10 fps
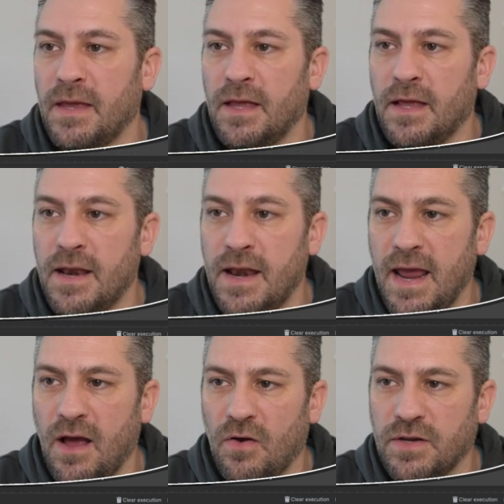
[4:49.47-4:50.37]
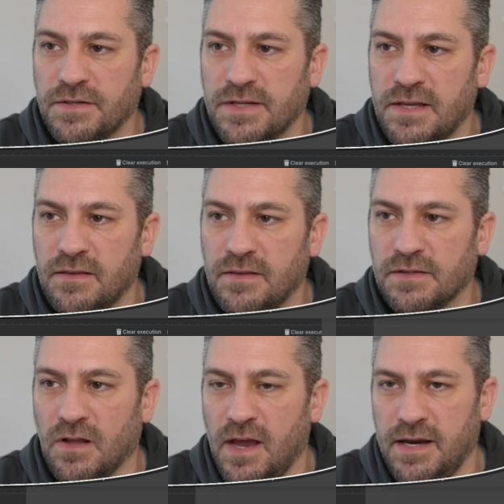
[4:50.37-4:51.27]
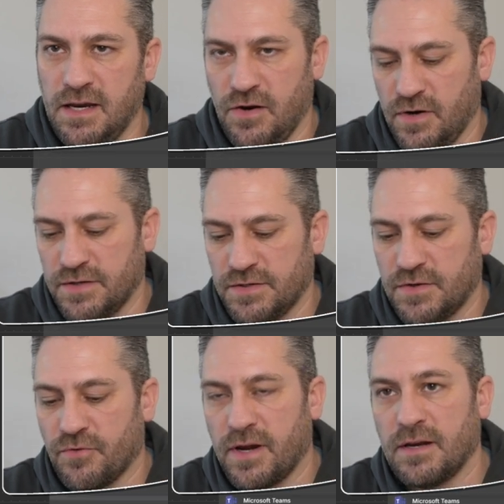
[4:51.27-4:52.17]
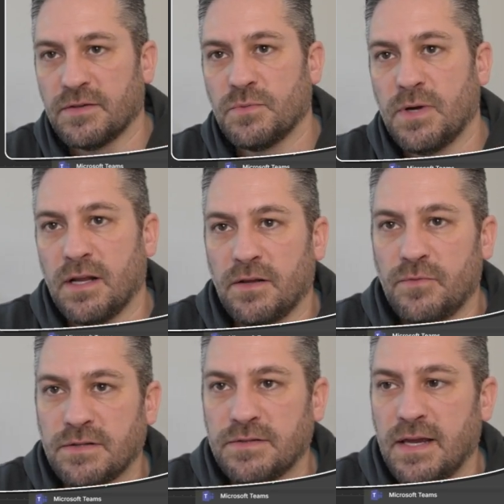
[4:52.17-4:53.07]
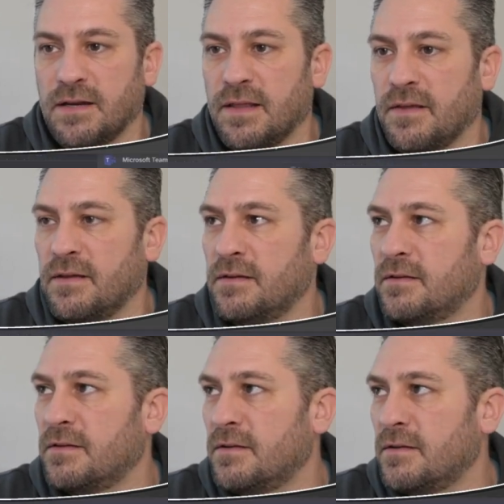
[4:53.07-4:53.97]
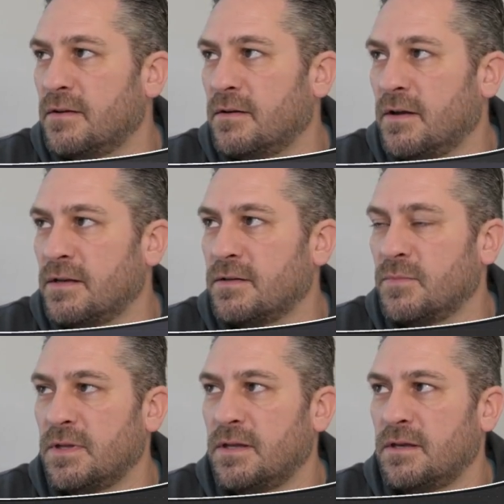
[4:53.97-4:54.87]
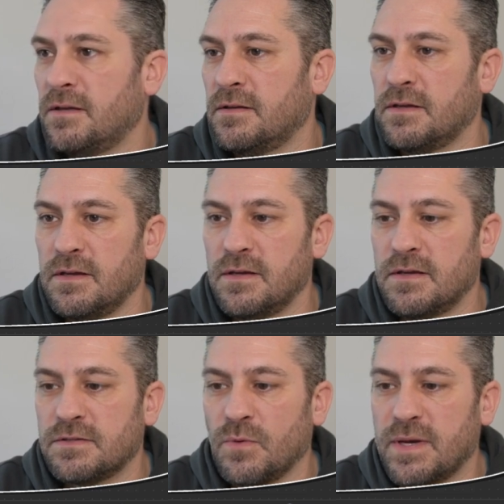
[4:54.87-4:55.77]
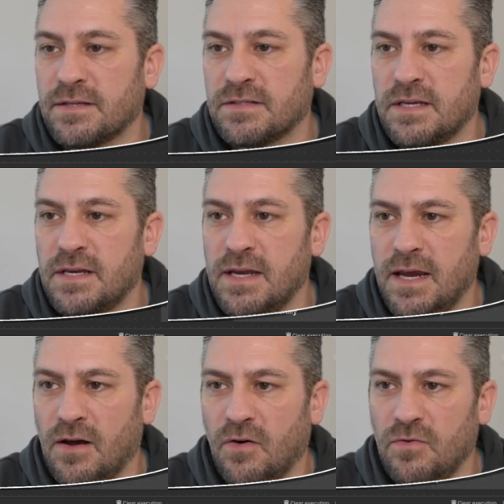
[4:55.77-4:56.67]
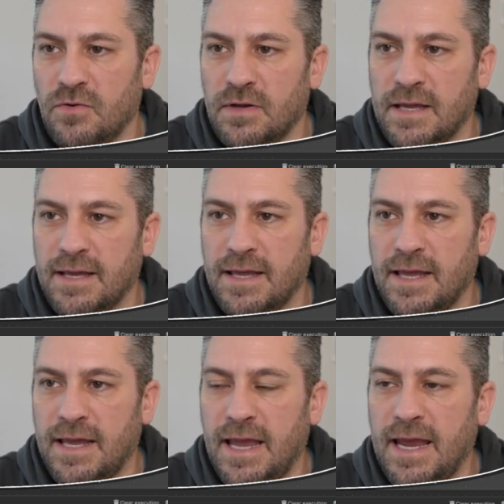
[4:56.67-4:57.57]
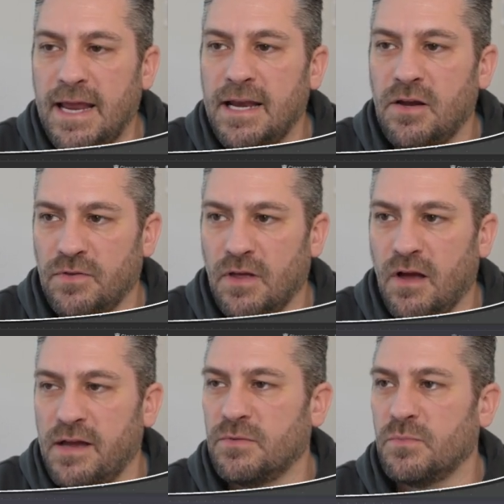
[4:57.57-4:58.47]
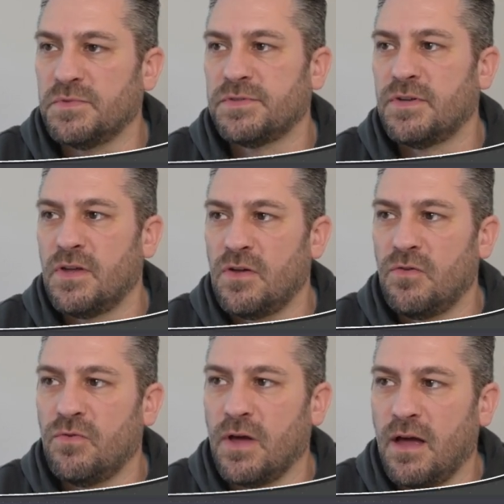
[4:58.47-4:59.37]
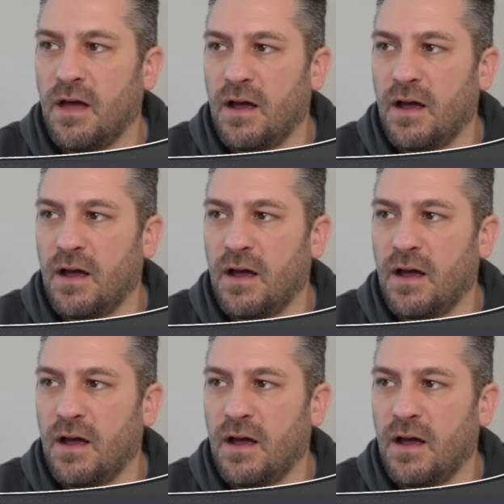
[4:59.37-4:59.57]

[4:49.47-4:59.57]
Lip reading: now you can see that this line here is green as well. If we just add another item there. So we can see now any of the items that are